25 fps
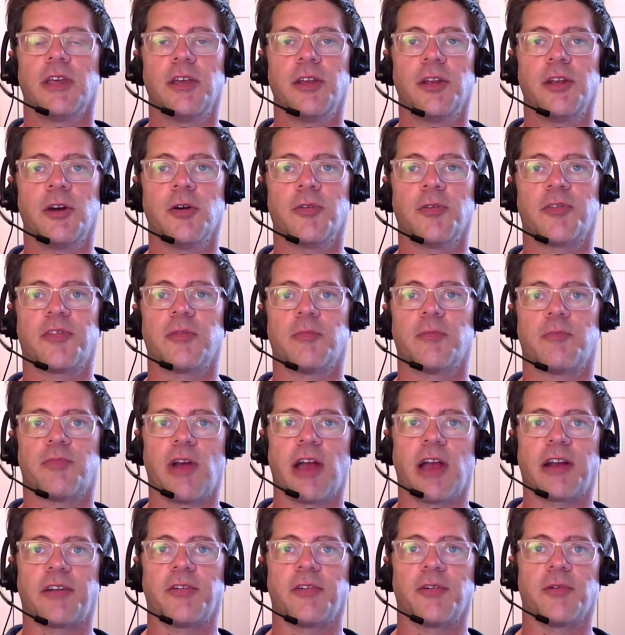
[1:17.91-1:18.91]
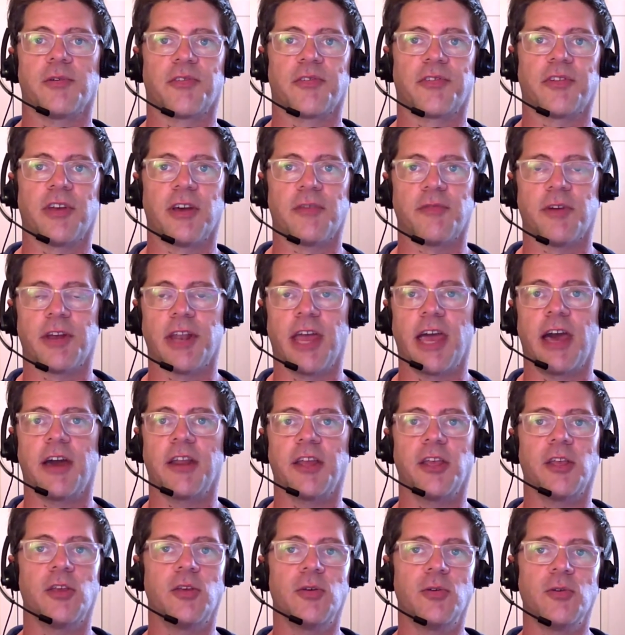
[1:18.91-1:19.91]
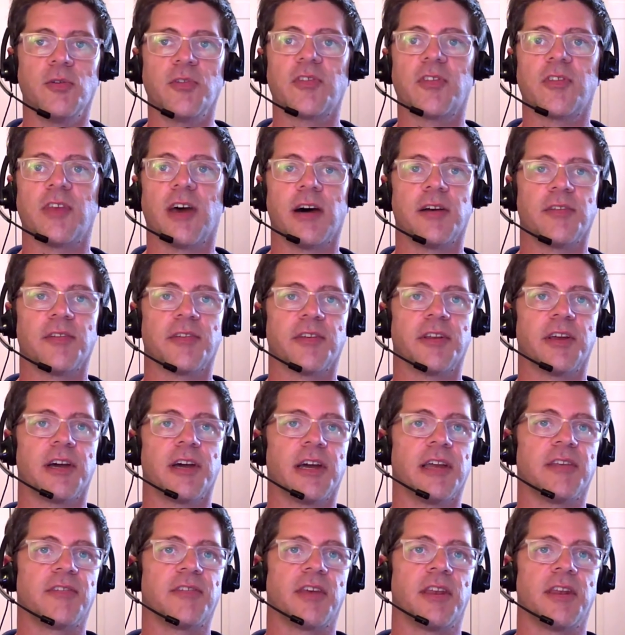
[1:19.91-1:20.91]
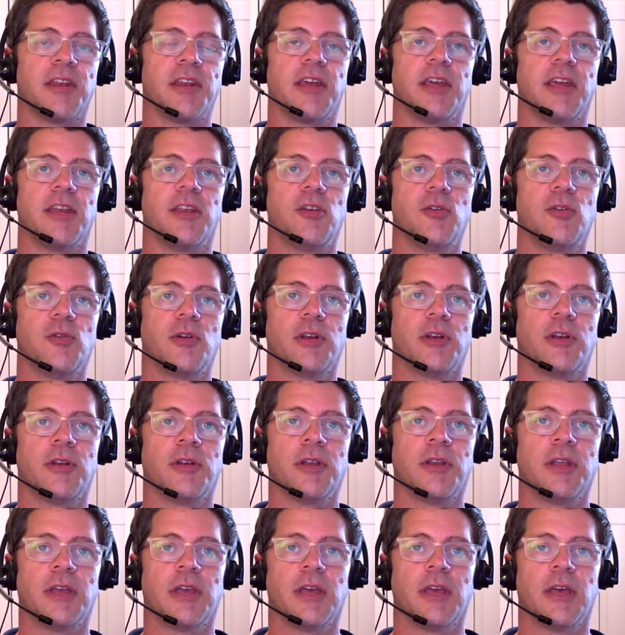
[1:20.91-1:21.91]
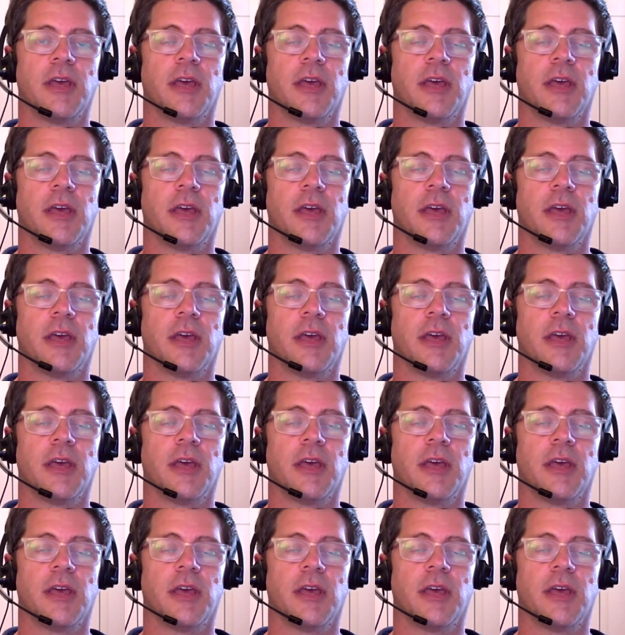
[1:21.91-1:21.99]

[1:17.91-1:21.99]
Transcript: you know, some practical stuff on how to use Thousand Eyes, and and you can